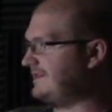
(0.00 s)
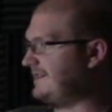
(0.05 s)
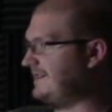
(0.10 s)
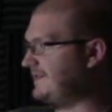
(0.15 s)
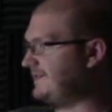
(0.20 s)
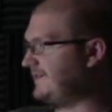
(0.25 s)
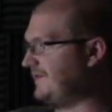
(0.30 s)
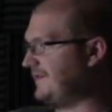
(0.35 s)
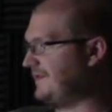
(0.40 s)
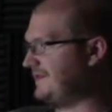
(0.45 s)

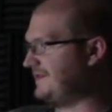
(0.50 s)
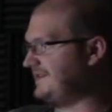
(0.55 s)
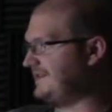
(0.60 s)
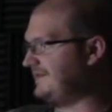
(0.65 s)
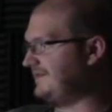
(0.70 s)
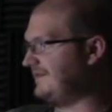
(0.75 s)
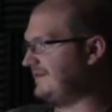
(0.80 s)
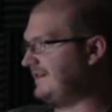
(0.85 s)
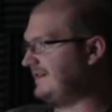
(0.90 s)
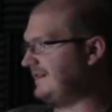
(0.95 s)
his voice is
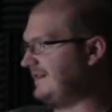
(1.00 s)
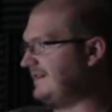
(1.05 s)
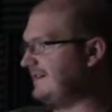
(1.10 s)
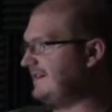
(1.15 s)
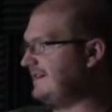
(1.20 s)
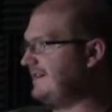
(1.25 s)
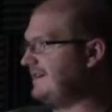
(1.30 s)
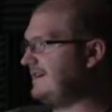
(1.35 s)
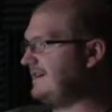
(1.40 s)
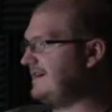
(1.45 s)
unique.
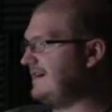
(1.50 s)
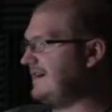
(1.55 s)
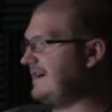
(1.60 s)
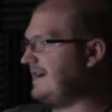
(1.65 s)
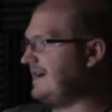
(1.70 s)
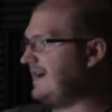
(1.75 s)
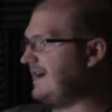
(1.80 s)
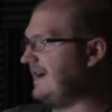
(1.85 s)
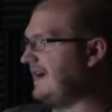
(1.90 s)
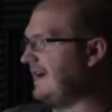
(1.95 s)

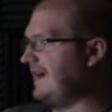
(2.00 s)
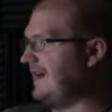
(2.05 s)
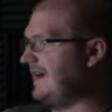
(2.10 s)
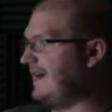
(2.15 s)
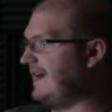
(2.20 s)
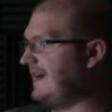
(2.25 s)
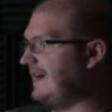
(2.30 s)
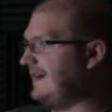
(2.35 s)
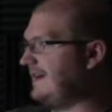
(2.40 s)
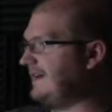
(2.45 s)
Yeah.
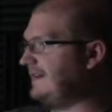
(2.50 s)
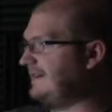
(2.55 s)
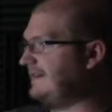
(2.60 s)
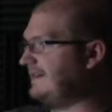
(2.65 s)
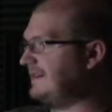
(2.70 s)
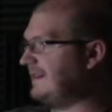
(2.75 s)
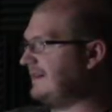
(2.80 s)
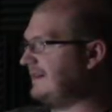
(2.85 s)
And